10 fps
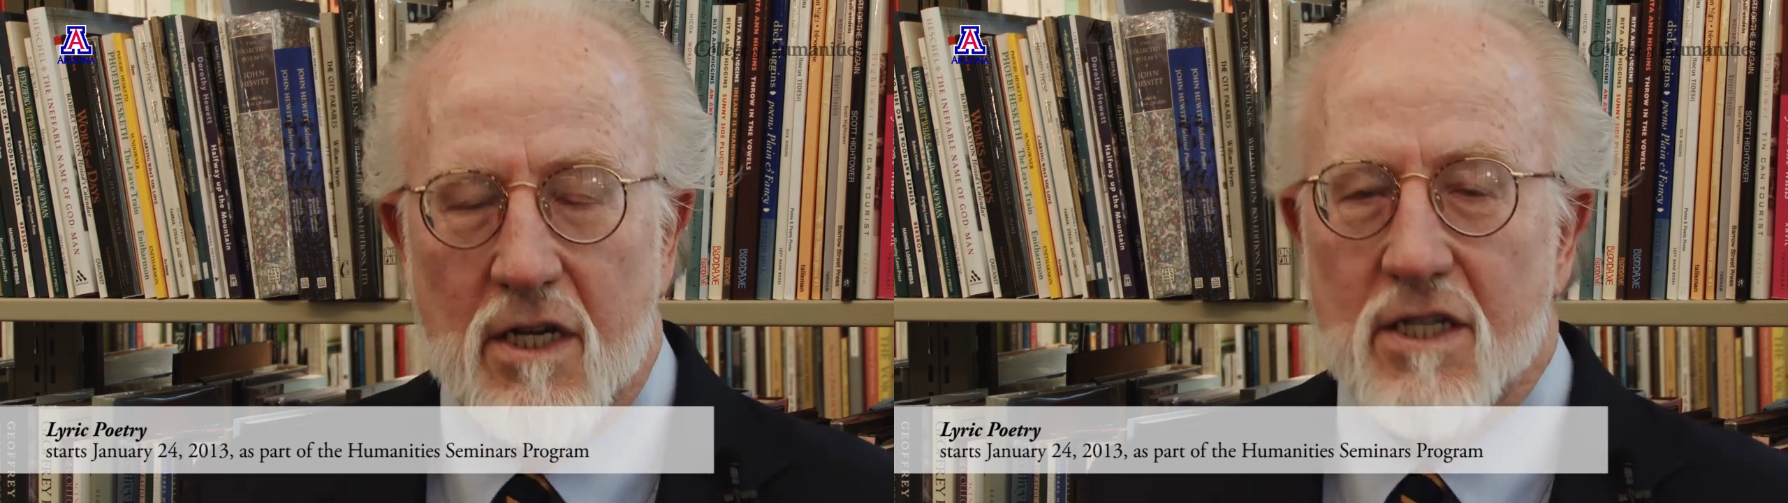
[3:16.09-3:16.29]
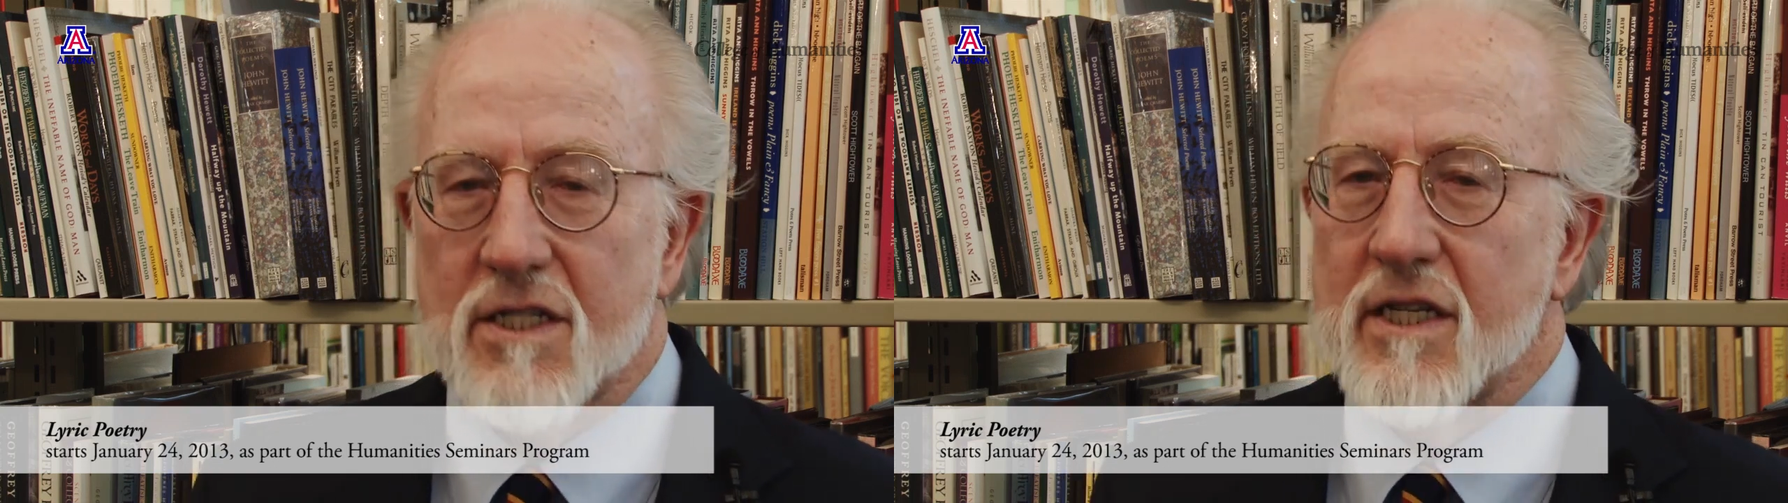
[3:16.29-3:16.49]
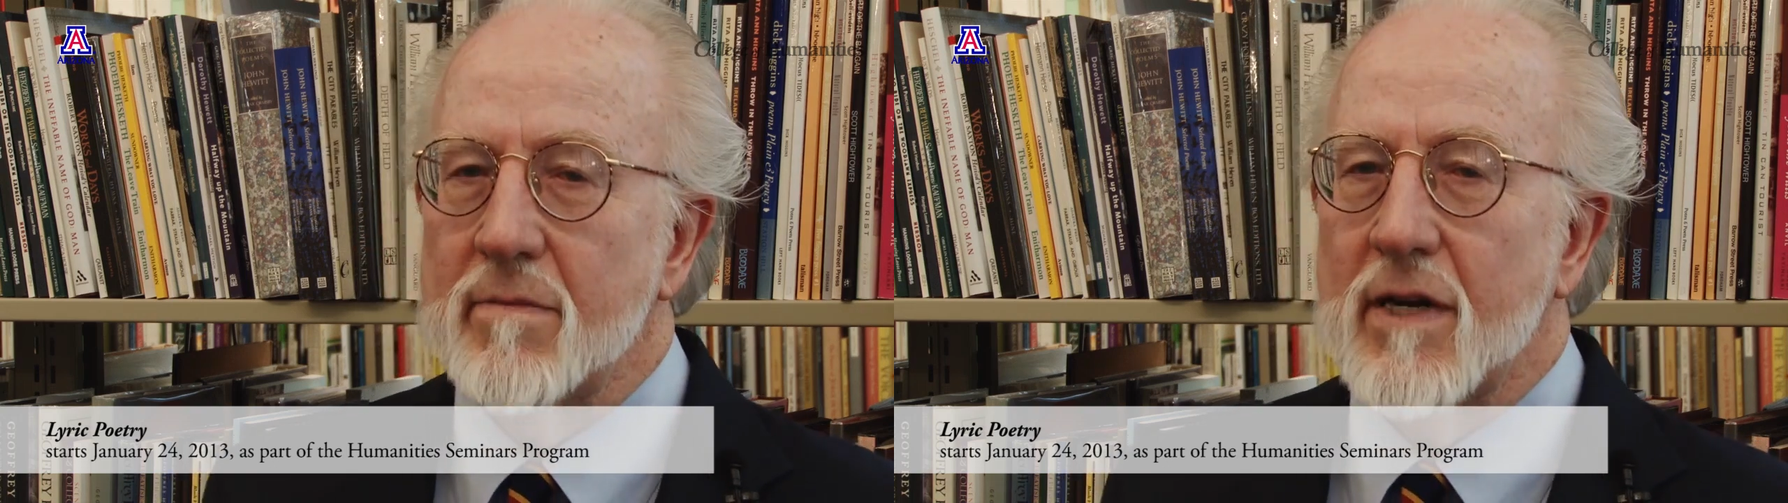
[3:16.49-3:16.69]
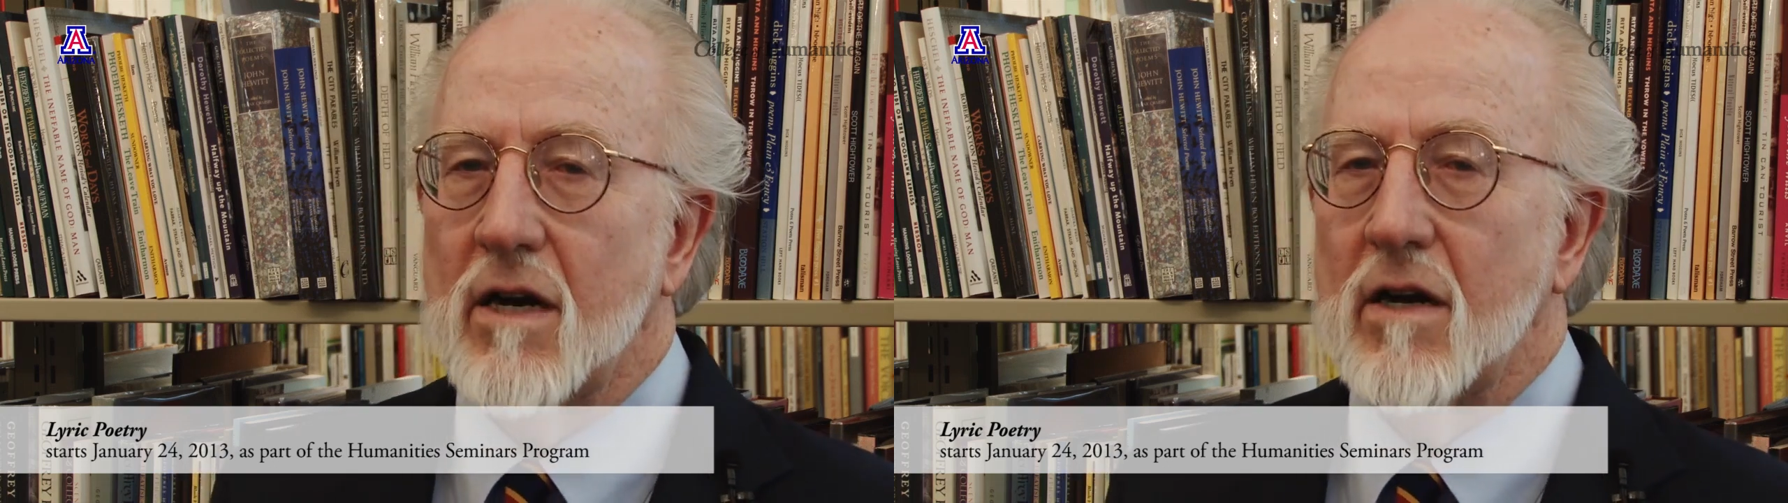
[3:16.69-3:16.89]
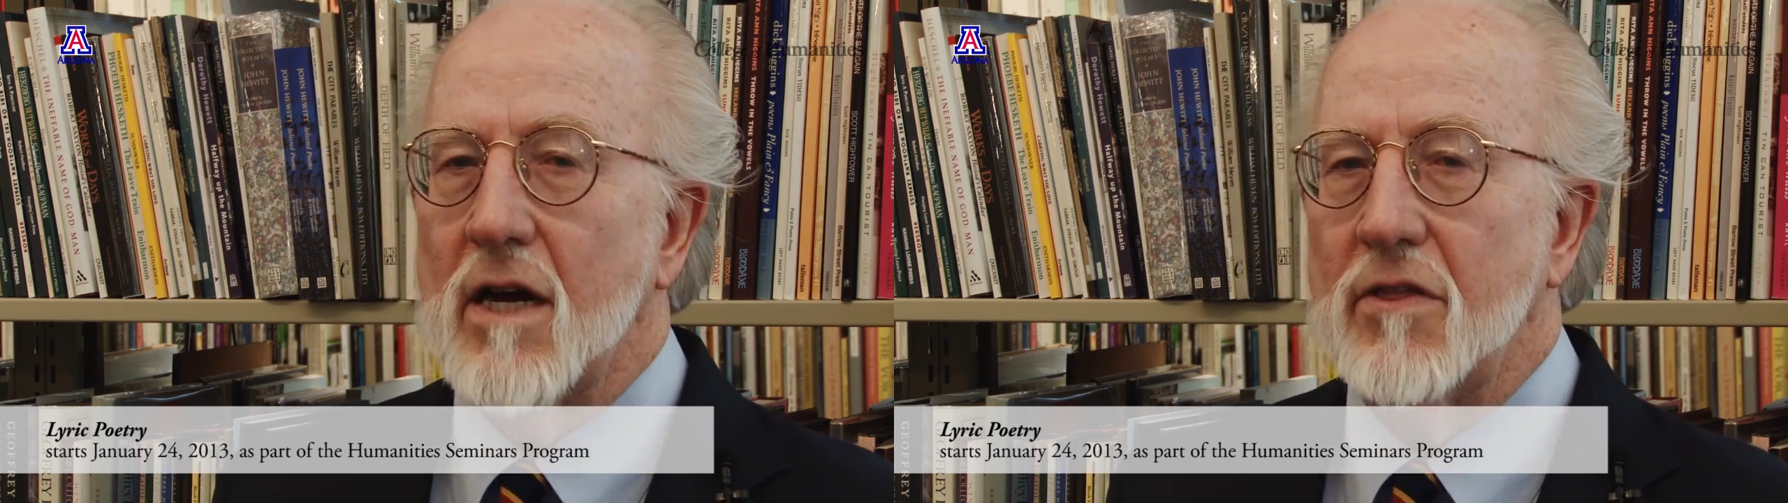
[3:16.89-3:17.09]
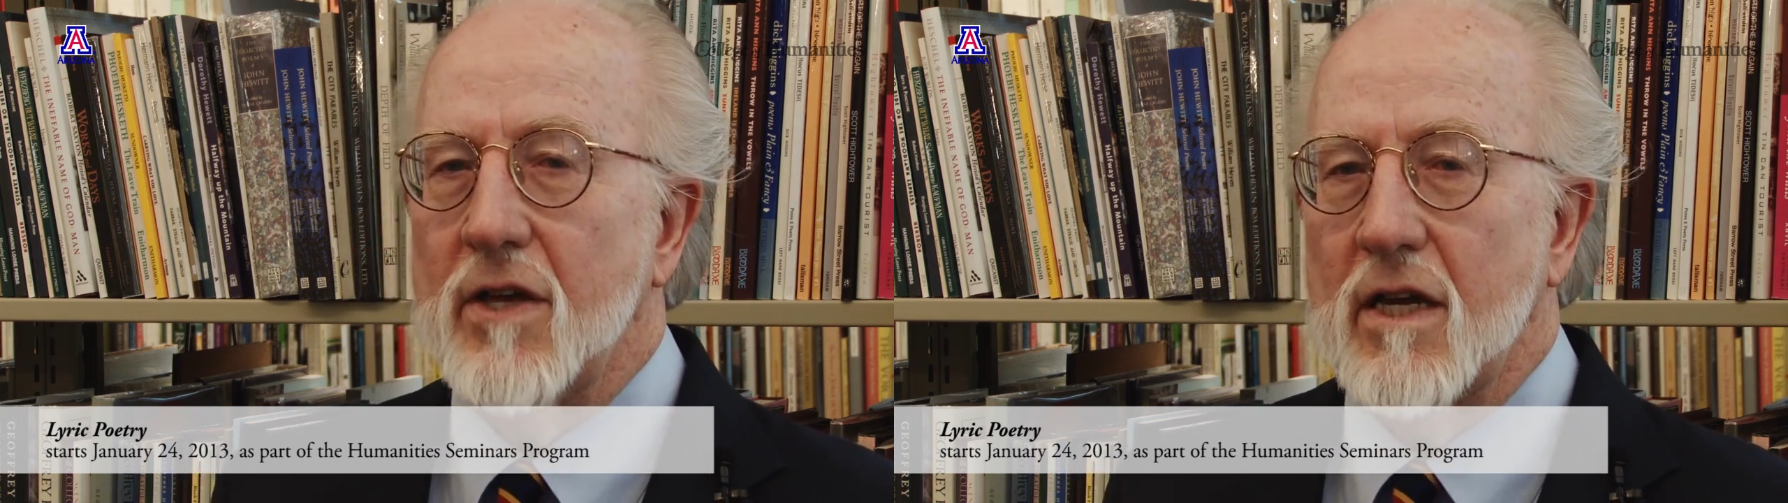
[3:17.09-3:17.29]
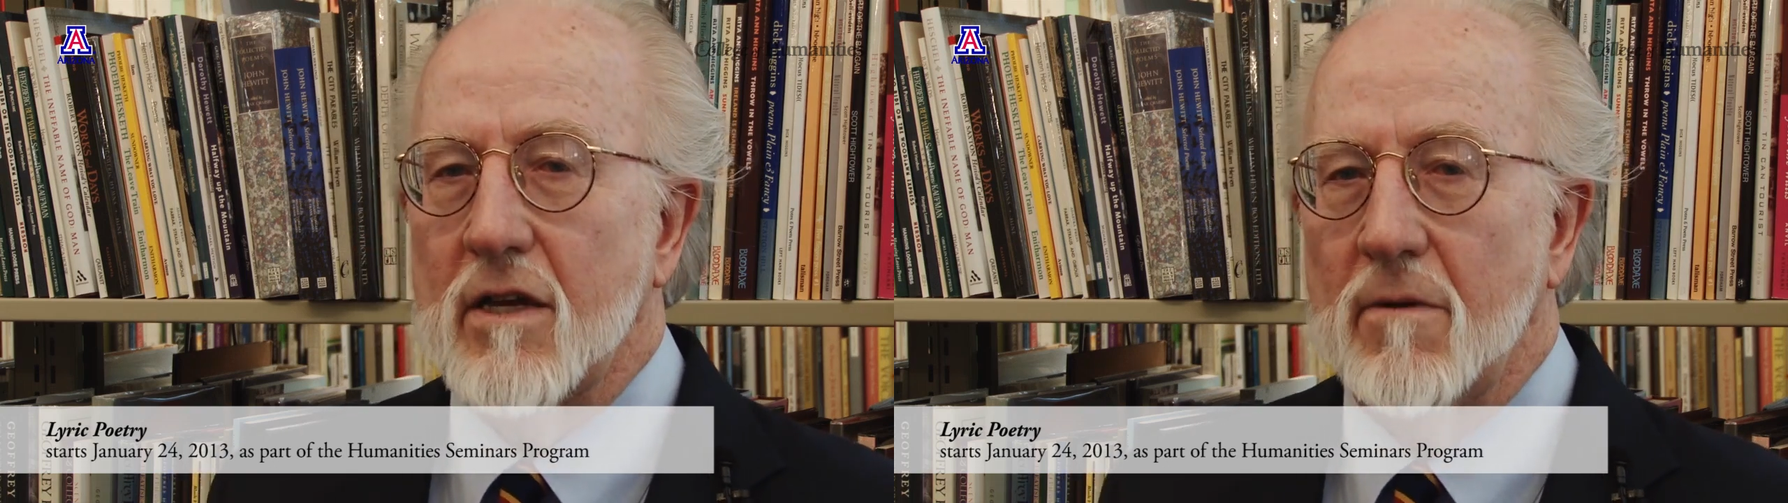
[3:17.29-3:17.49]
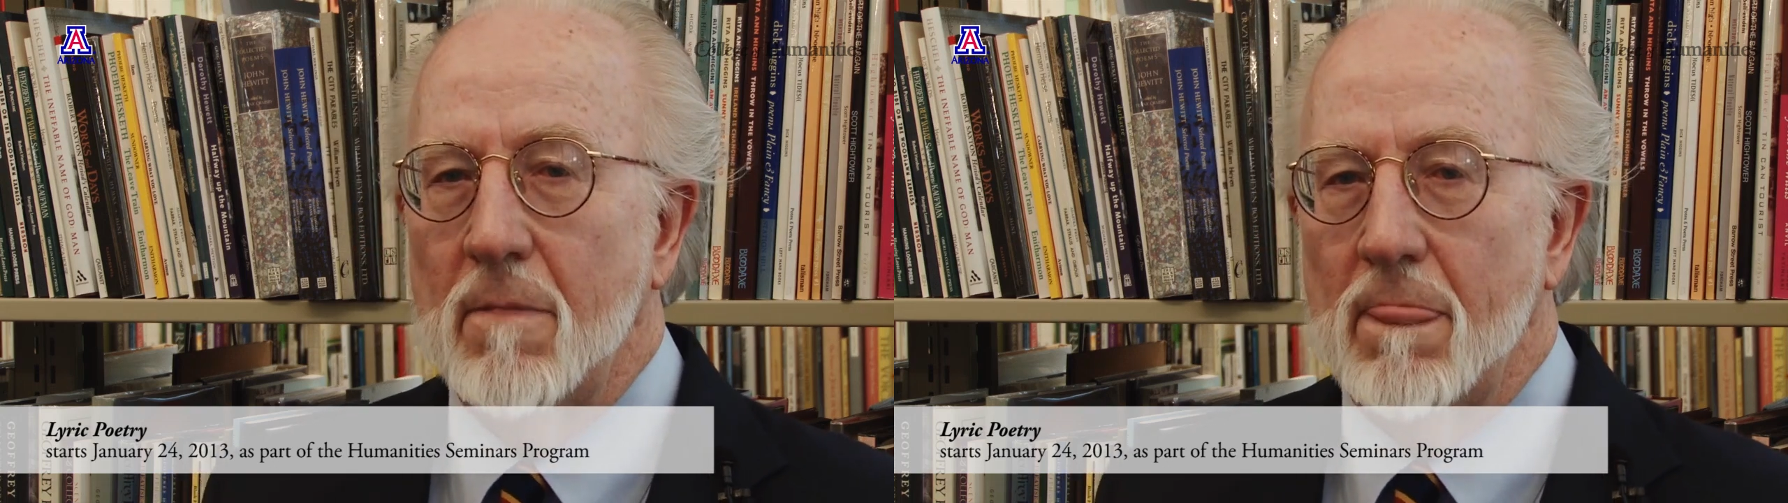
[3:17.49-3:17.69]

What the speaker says: It's a seminar, I think,